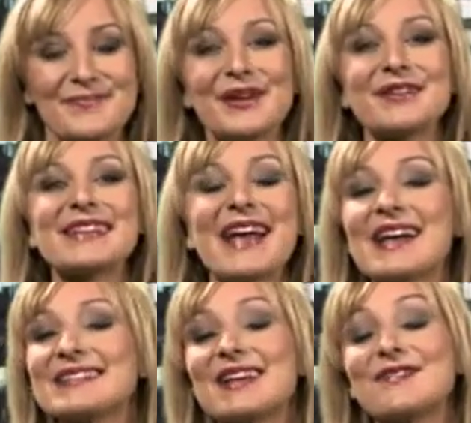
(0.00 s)
Beyoncé
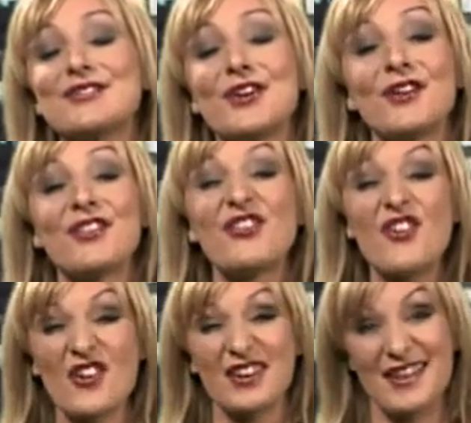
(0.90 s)
hasn't even turned
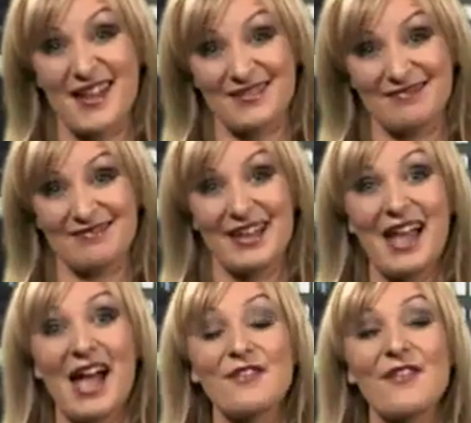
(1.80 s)
30 yet. They
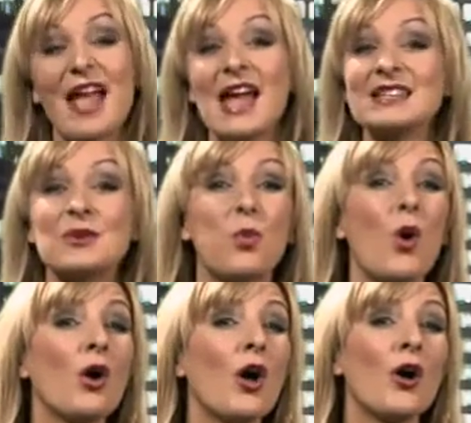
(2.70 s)
have Andy
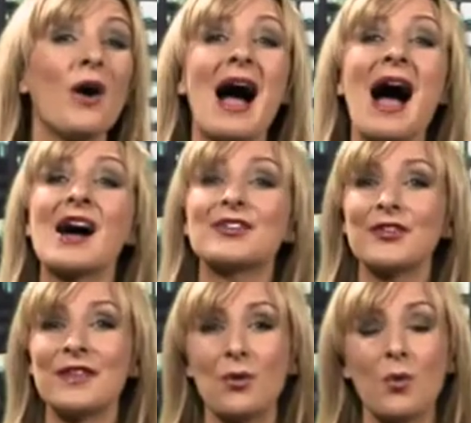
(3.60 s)
Warhol art
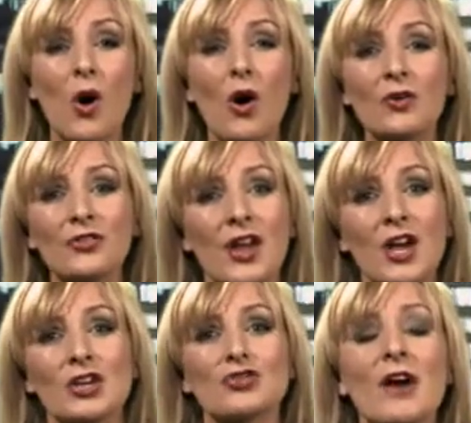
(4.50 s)
on their walls,
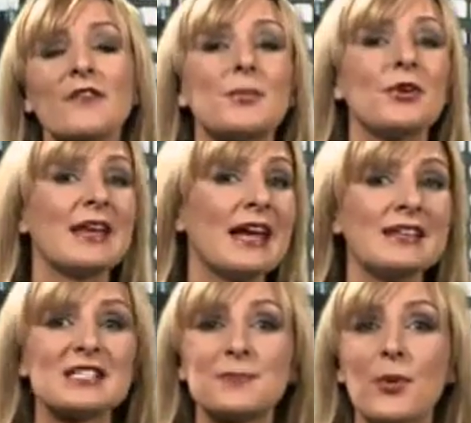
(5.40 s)
drive a
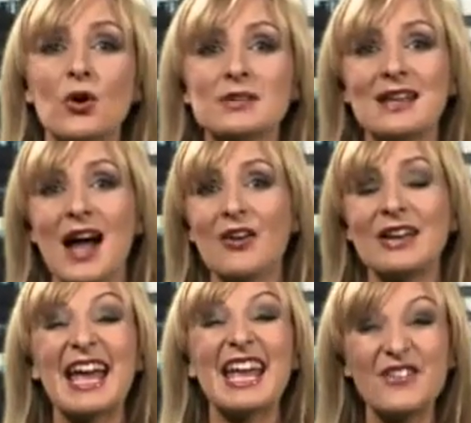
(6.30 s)
Bugatti sports car,
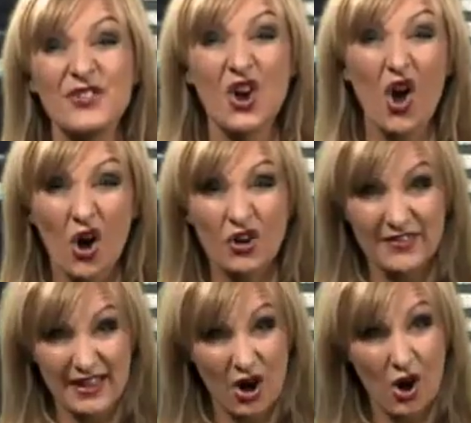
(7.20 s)
and even own their